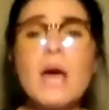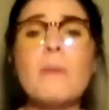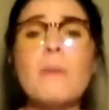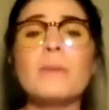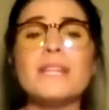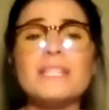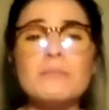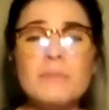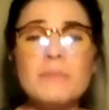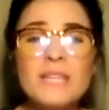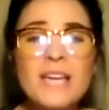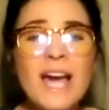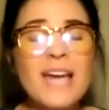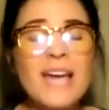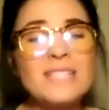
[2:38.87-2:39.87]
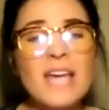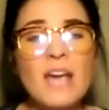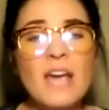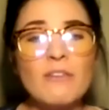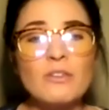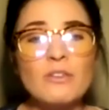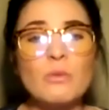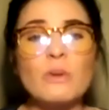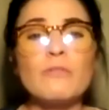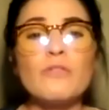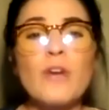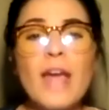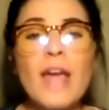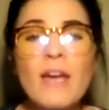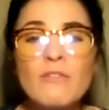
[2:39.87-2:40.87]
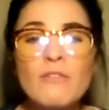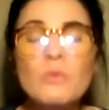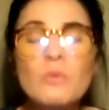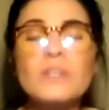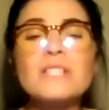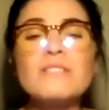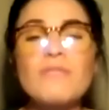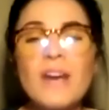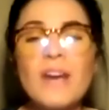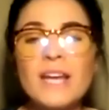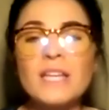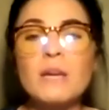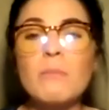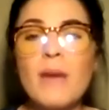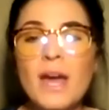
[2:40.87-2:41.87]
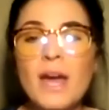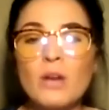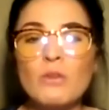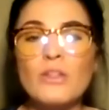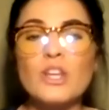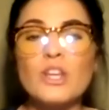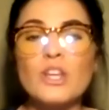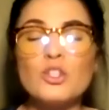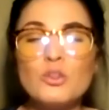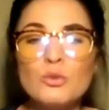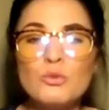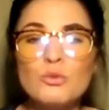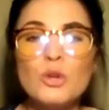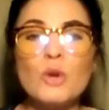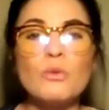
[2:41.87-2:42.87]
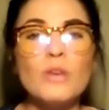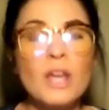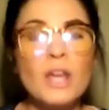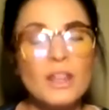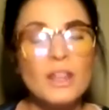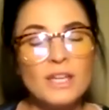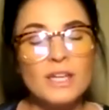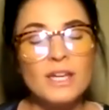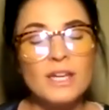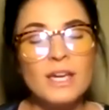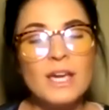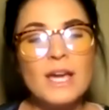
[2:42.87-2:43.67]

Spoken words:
but it's be kind to everyone, for everyone is fighting a battle that you know nothing